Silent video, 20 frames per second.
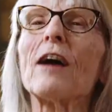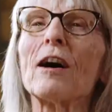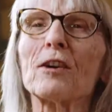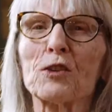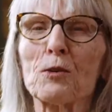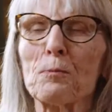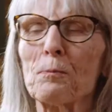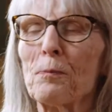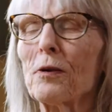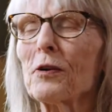
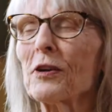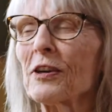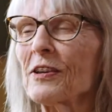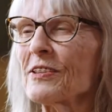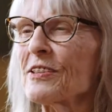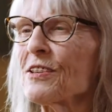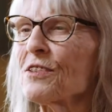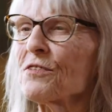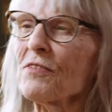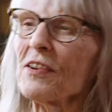Dr.
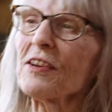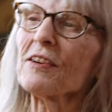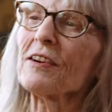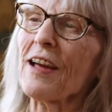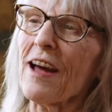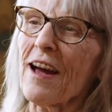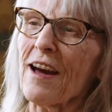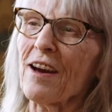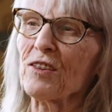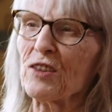Perkins is
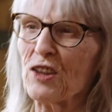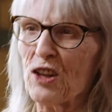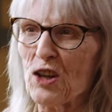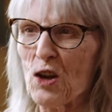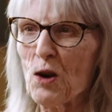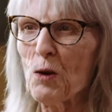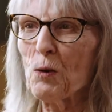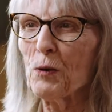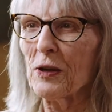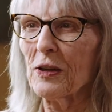very
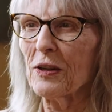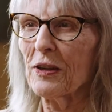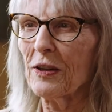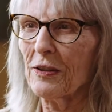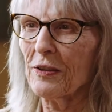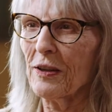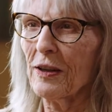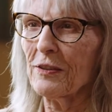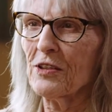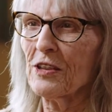
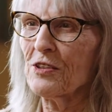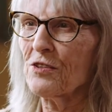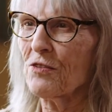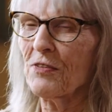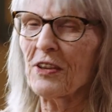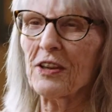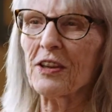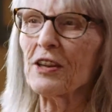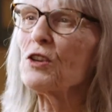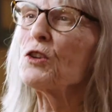outgoing and she's
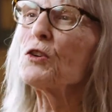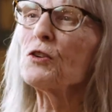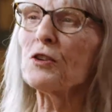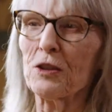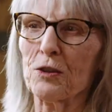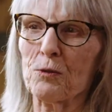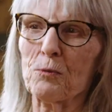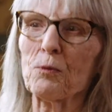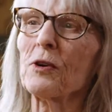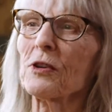very
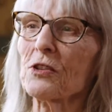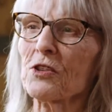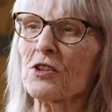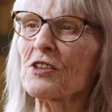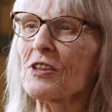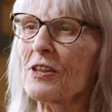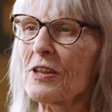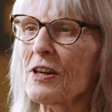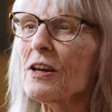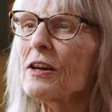good at what
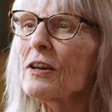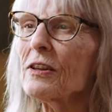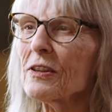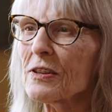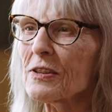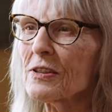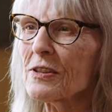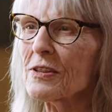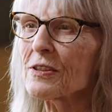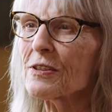she
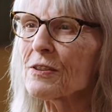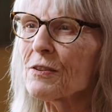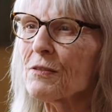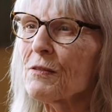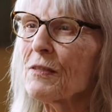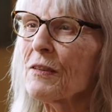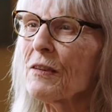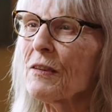does.